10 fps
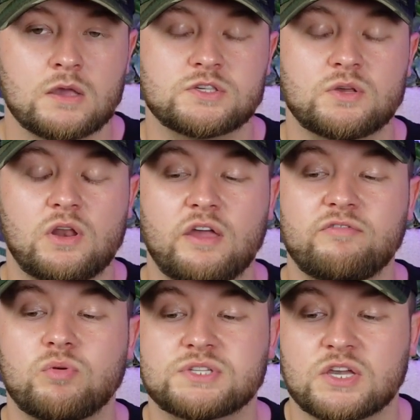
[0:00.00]
So
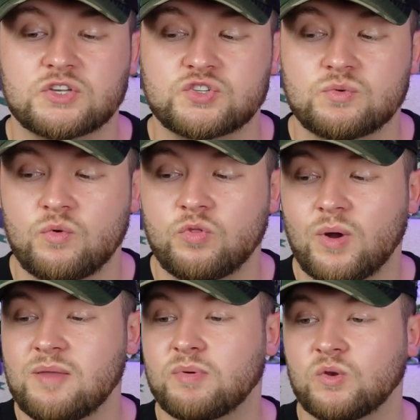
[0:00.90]
life will test you all the
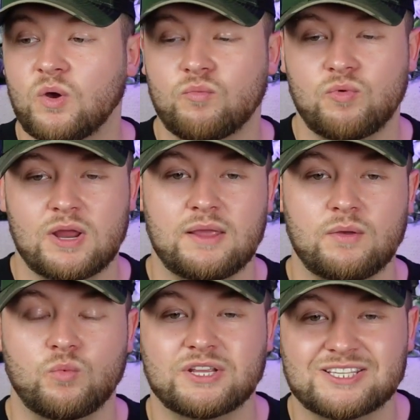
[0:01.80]
way, but not really.
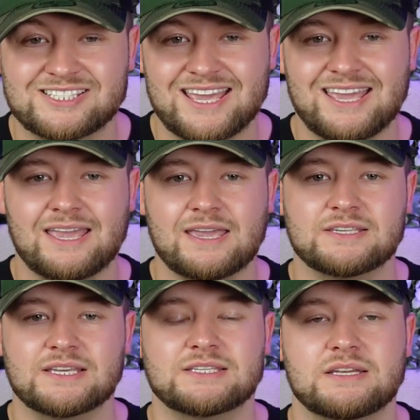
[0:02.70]
What it's saying
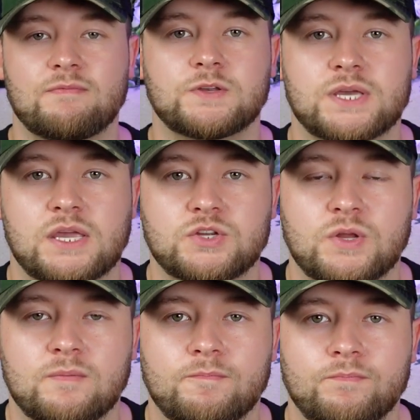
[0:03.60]
is it's an
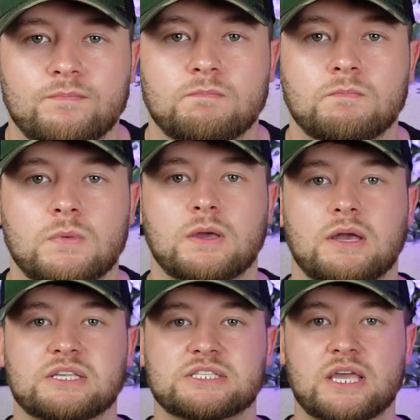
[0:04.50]
invitation.
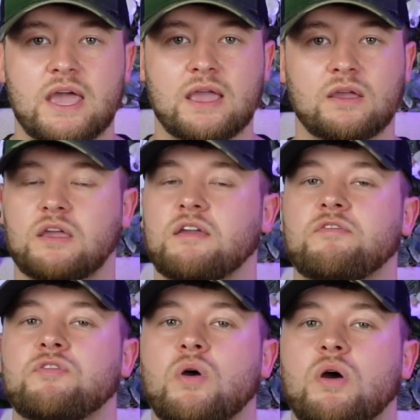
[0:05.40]
It's saying,
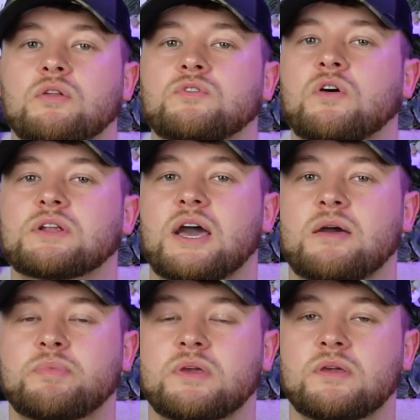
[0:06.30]
if you are not
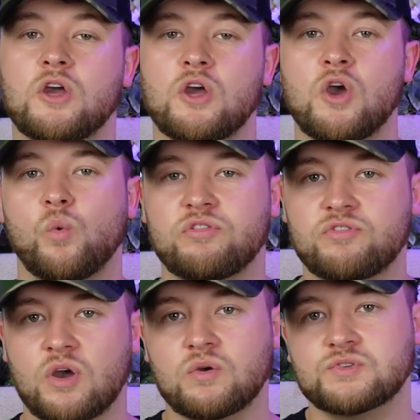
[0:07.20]
happy
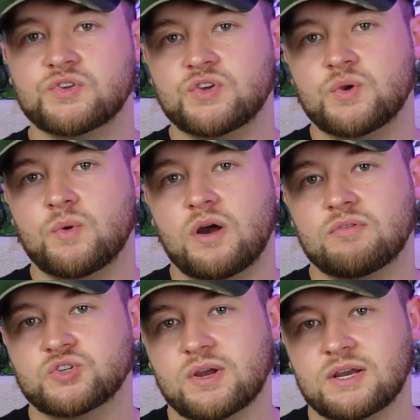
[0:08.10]
with those that you
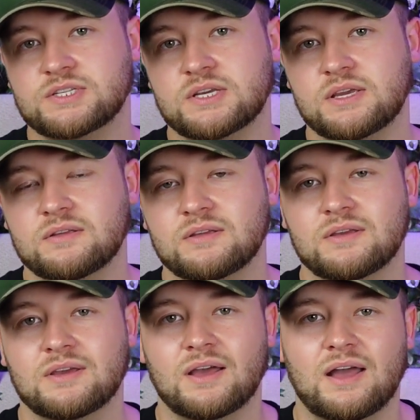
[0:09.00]
are attracting,
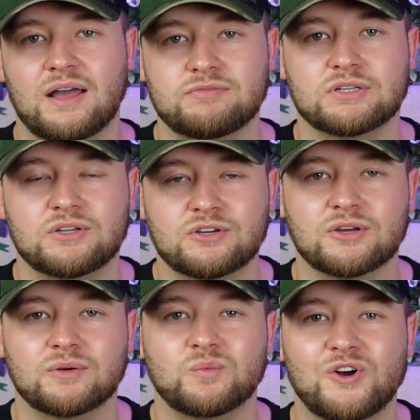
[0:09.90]
have a
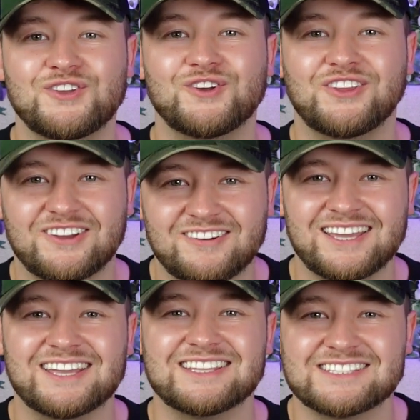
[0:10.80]
look at what you're
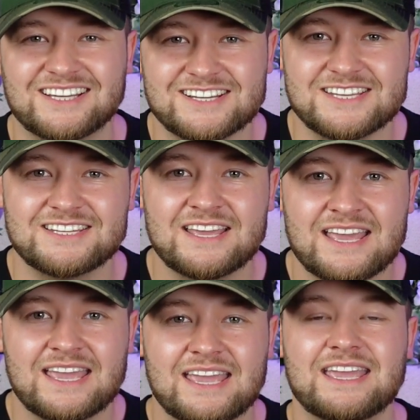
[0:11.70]
doing inside.
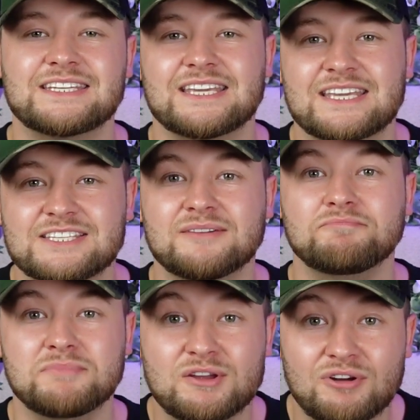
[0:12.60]
It is a
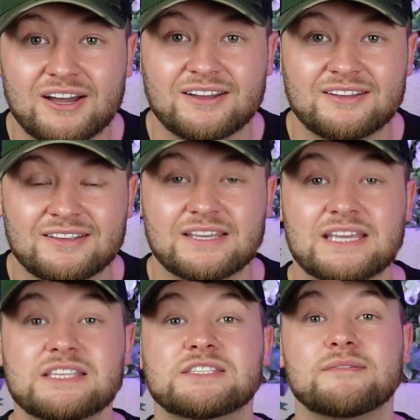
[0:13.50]
mirror.
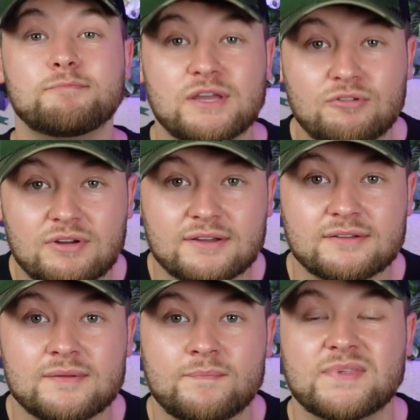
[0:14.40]
It's a mirror.
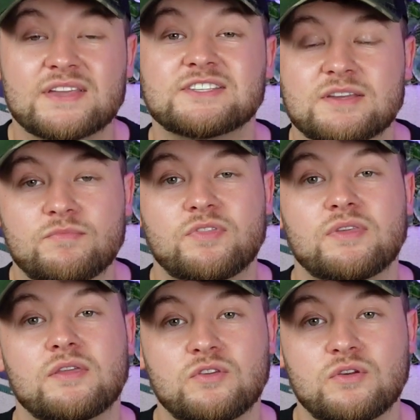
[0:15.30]
There's
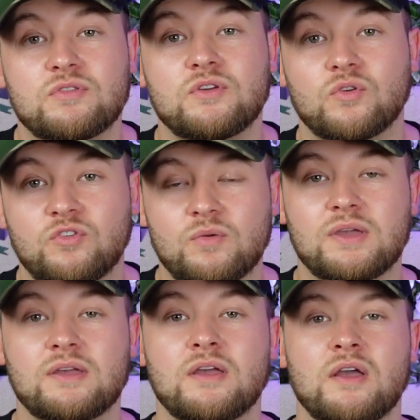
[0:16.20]
something in you that you're
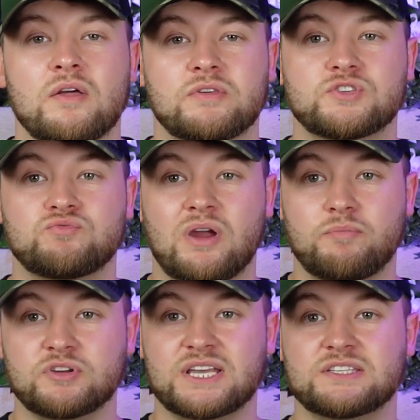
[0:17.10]
doing that's
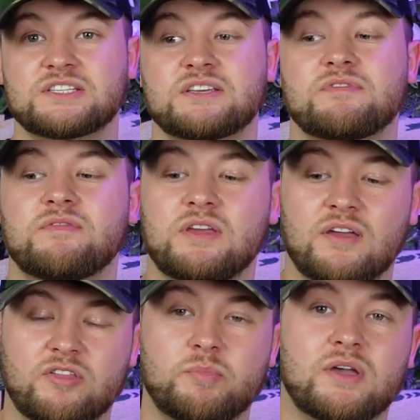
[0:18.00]
representative of the
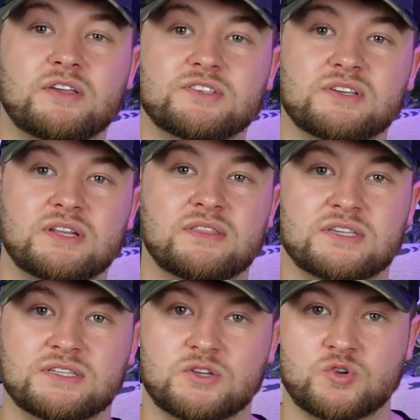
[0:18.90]
other person in
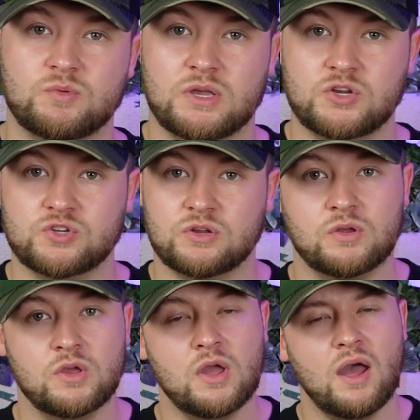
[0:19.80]
this situation.
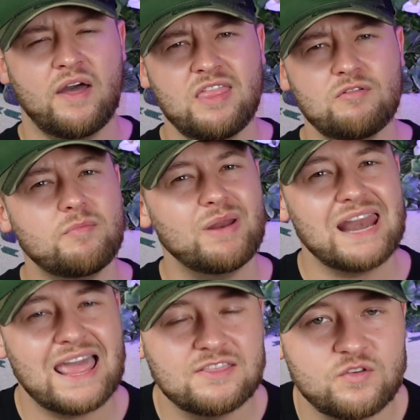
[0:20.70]
And there are
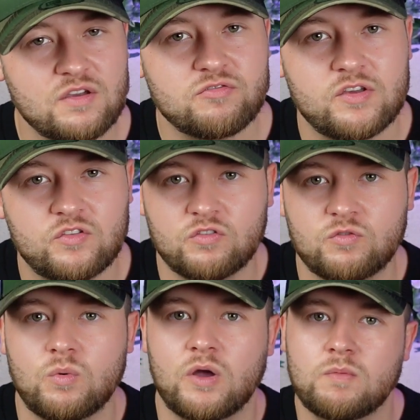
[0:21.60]
plenty of
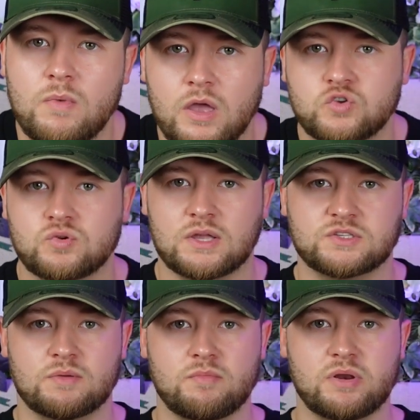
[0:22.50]
reasons why you might
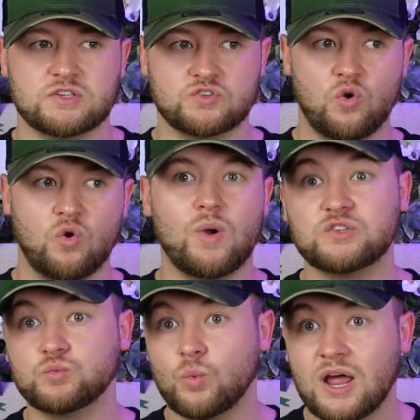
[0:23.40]
attract somebody. It's not
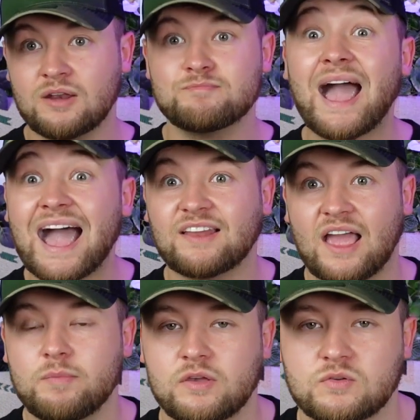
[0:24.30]
always one bad
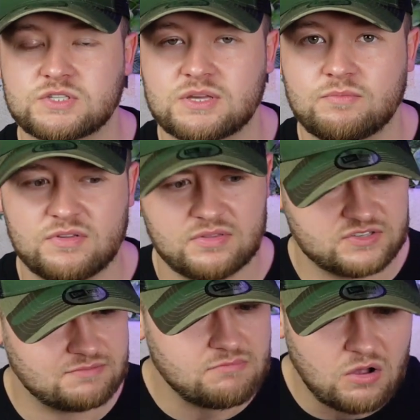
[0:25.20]
habit or something.
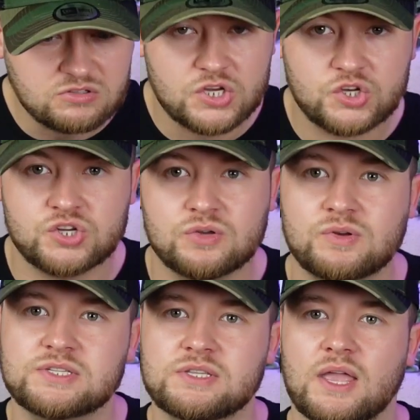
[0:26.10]
There's a
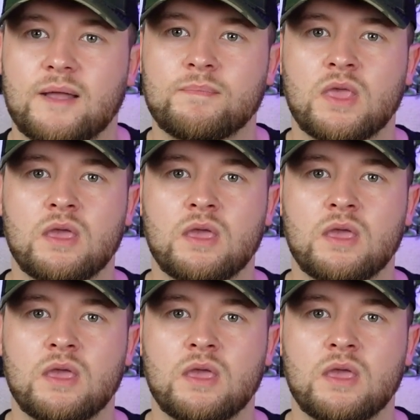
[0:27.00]
multitude, isn't there?